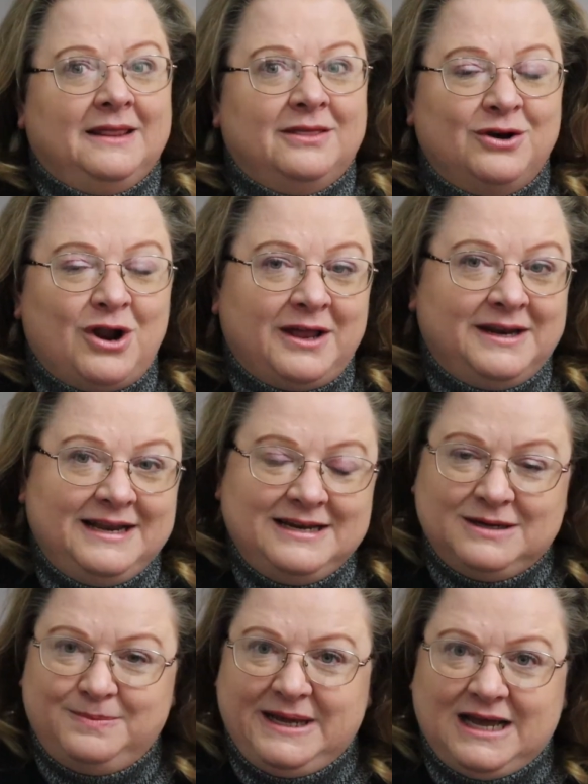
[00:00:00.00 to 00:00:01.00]
They're not
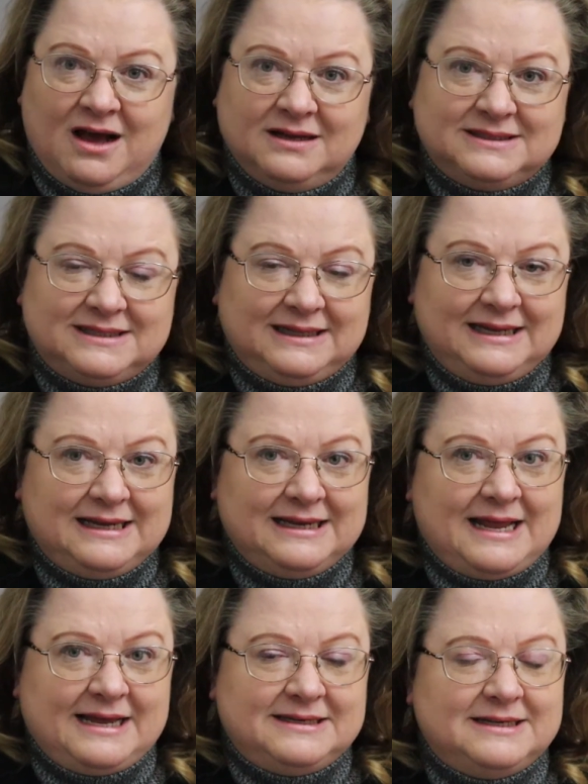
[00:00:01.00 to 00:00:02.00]
needing to be constantly
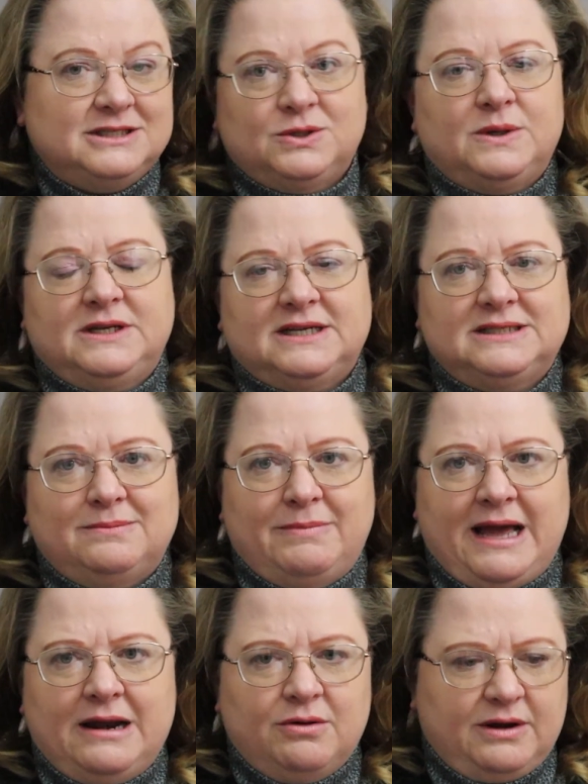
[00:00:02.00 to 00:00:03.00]
connected. So it doesn't
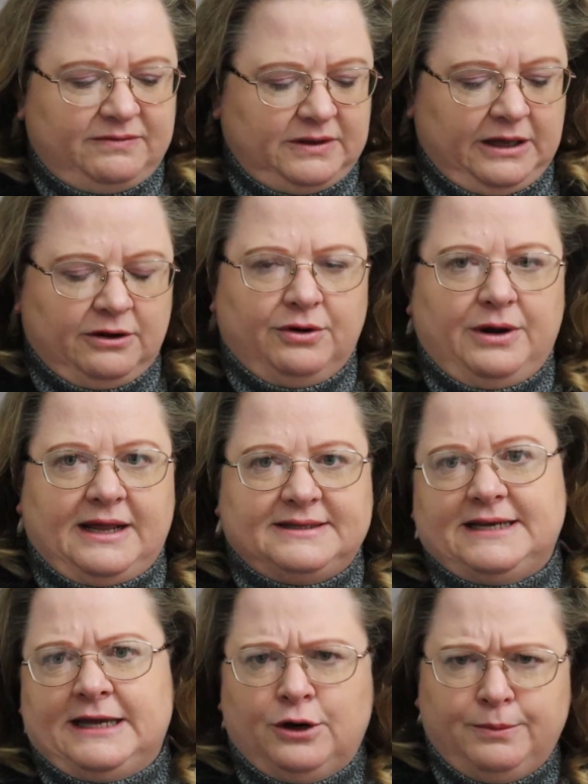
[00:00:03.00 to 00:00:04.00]
matter if the
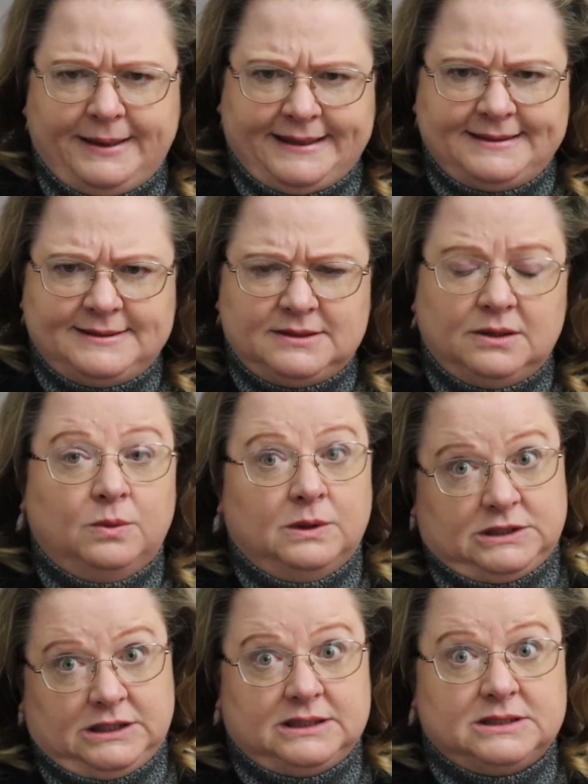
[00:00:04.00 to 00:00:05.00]
internet's intermittent,
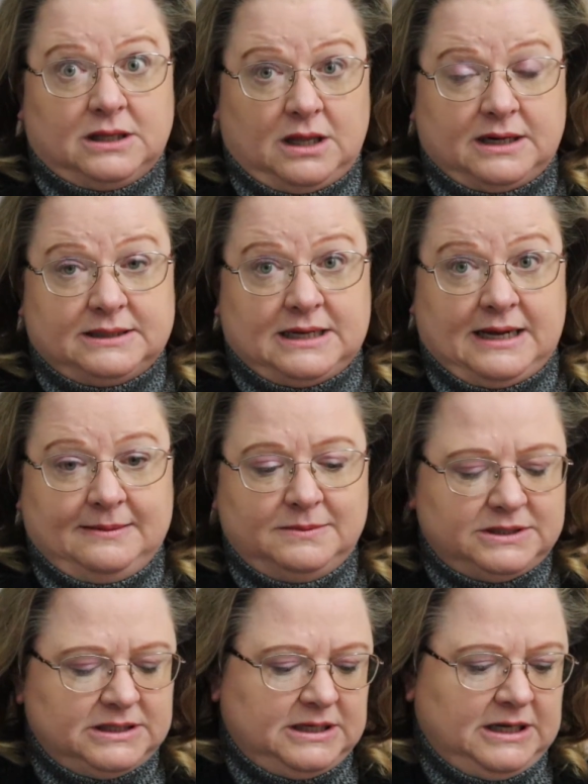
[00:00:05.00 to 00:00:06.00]
which it is a lot of
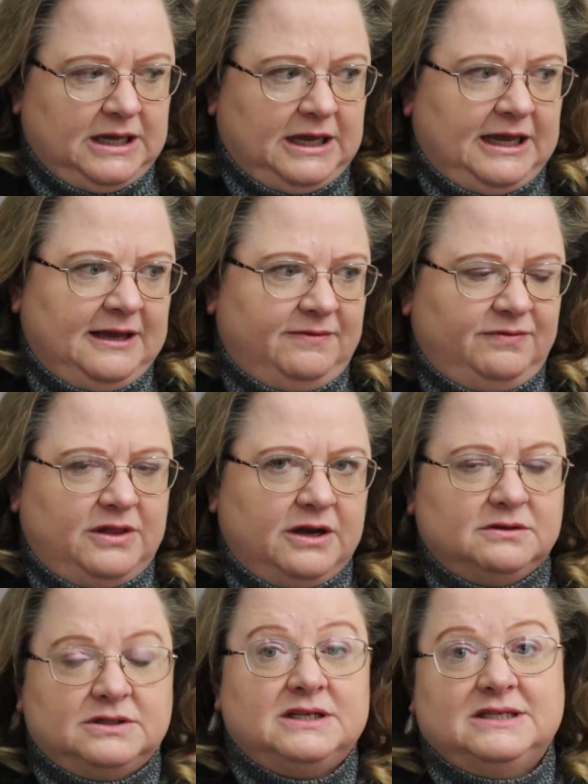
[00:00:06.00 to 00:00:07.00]
times, if
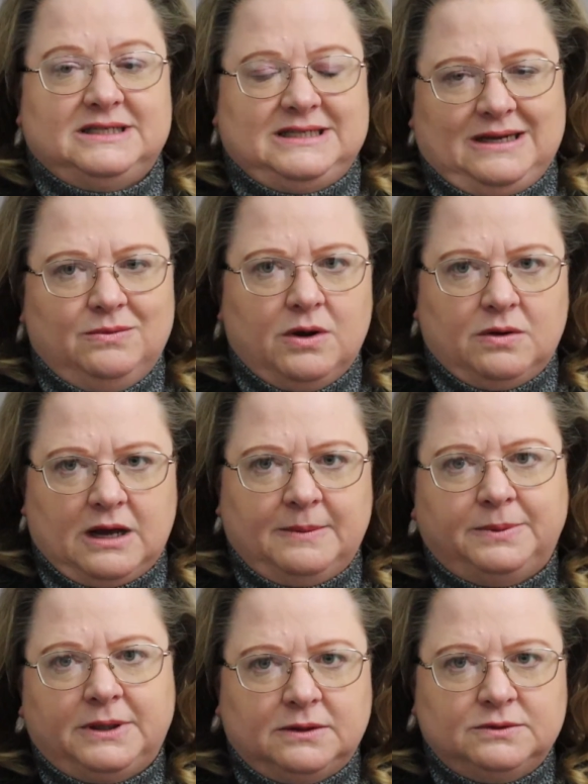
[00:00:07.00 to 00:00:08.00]
there's zero
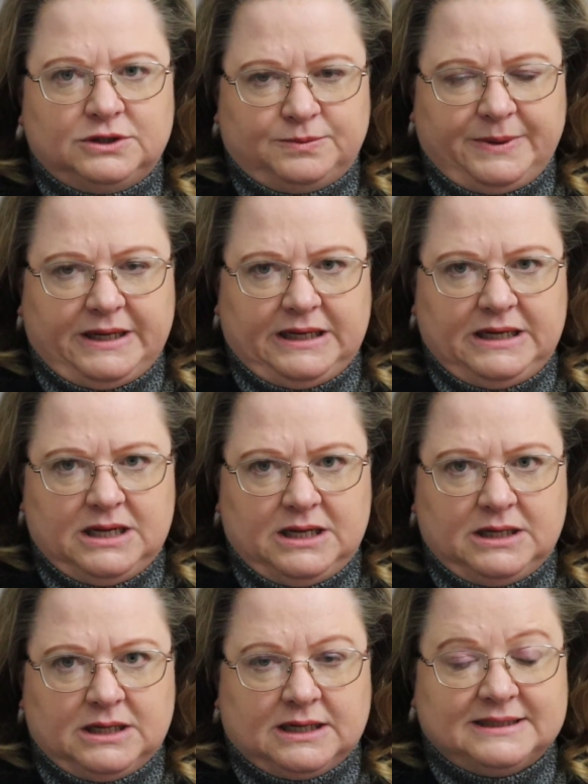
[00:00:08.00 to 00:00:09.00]
upload speed,
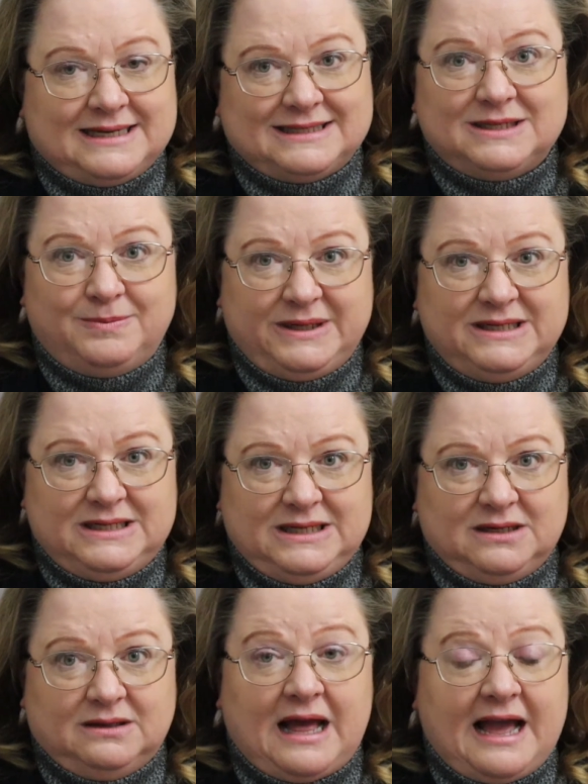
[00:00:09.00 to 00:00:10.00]
because that's a big
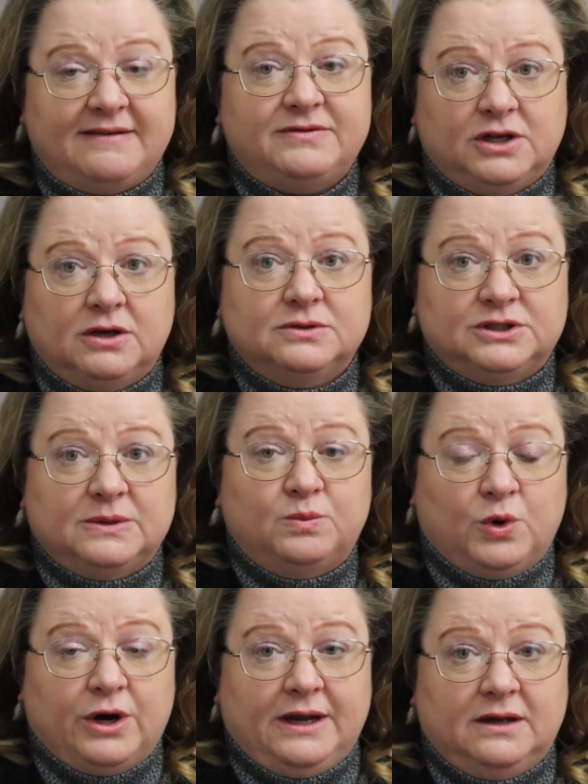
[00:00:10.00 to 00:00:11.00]
deal. I have to go
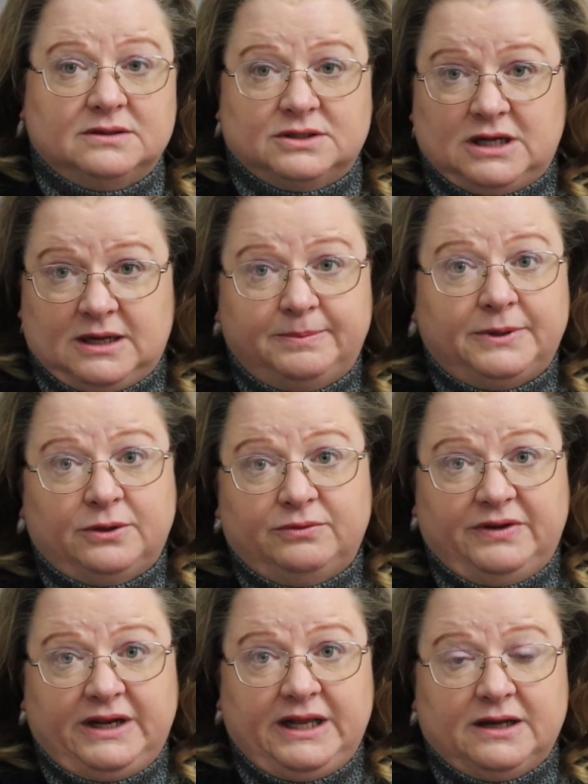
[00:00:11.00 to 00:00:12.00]
somewhere else to upload
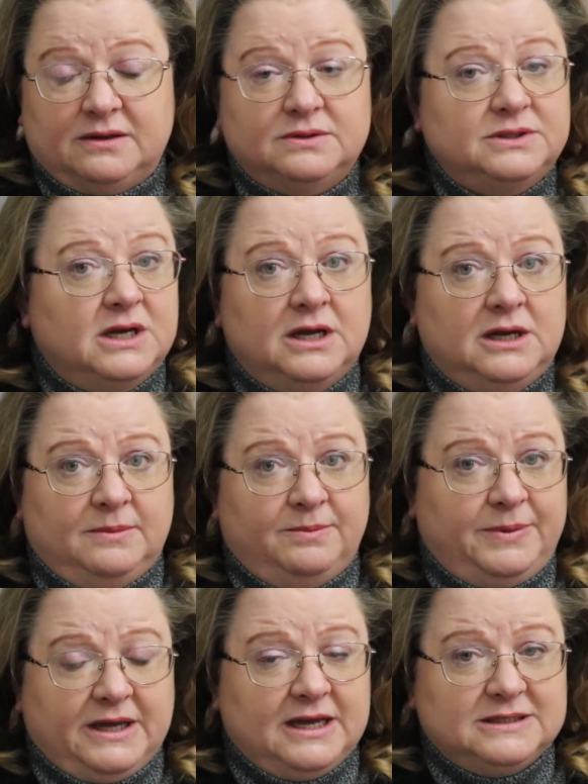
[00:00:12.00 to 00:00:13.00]
videos
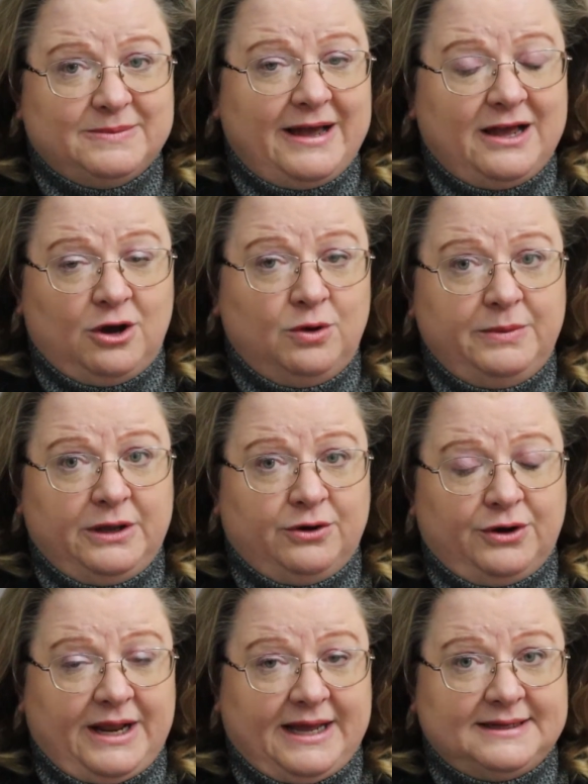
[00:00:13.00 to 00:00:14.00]
because my home
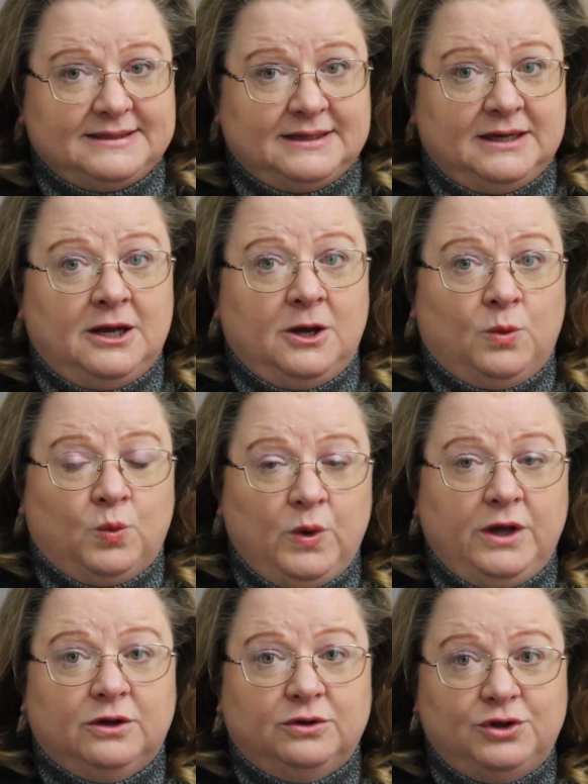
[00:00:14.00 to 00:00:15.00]
internet
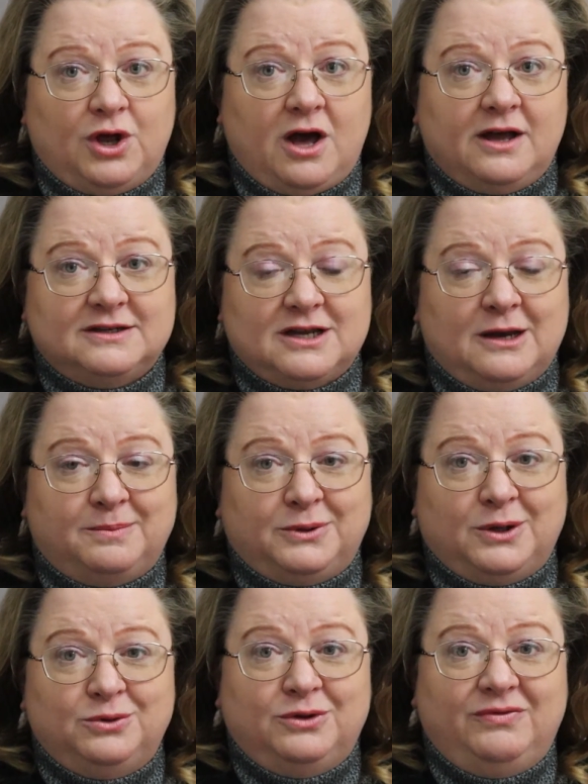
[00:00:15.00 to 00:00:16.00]
will not
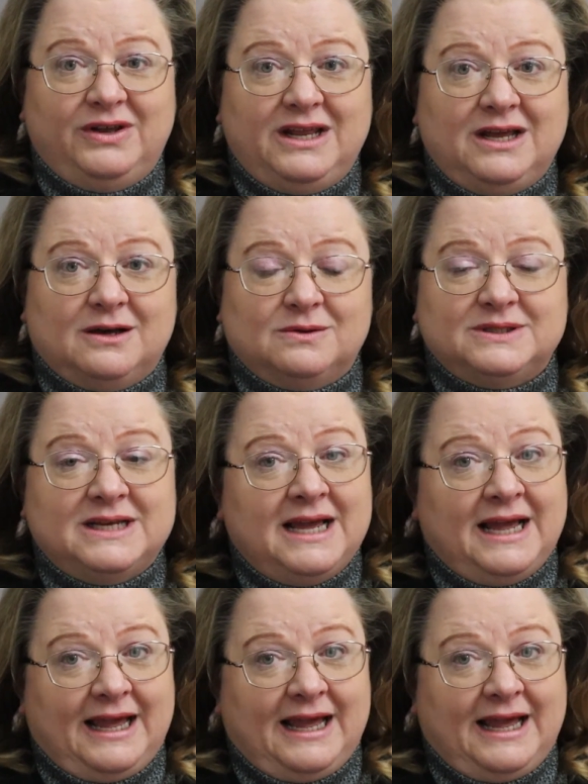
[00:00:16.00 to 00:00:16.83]
upload the videos.